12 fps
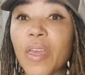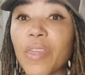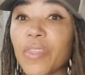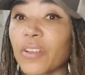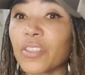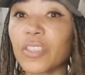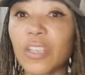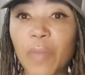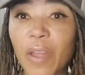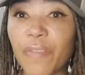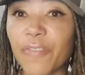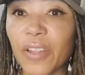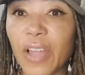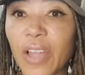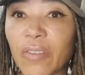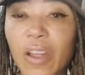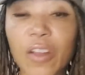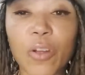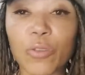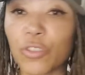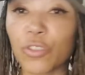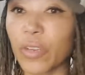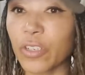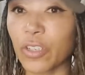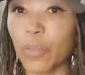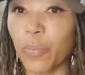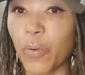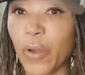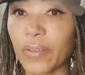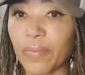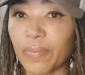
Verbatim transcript: they'll see my fill out. I go straight to the point.